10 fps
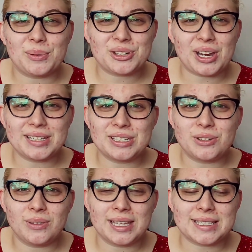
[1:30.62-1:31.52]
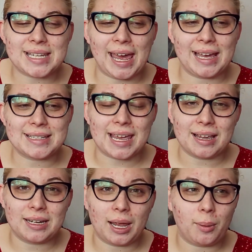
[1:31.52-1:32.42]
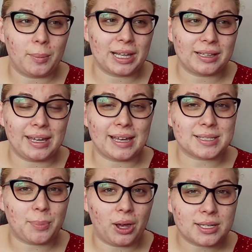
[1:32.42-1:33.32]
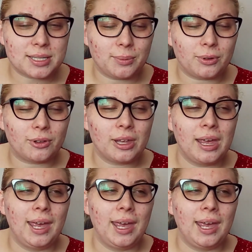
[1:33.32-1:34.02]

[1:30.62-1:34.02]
trying to do this as economically as possible,